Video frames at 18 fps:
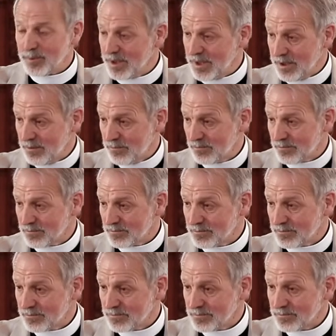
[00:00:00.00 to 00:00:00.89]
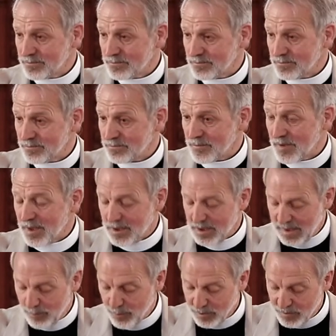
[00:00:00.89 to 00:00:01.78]
and me.
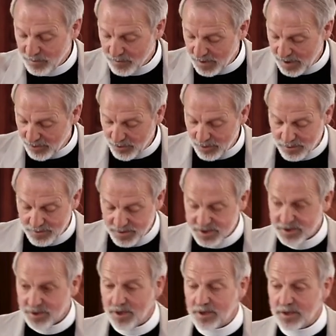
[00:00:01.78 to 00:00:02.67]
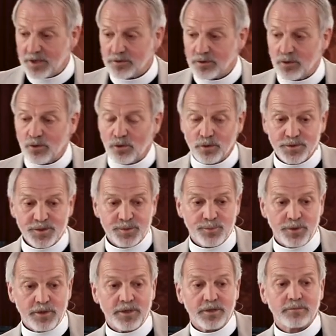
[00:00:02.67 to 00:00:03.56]
In the name of the Father, the Son, and the Holy
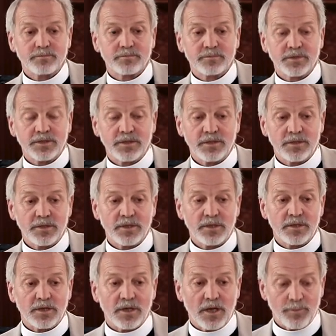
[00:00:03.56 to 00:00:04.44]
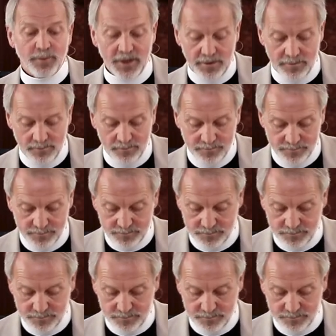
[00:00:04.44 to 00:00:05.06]
Spirit. Amen.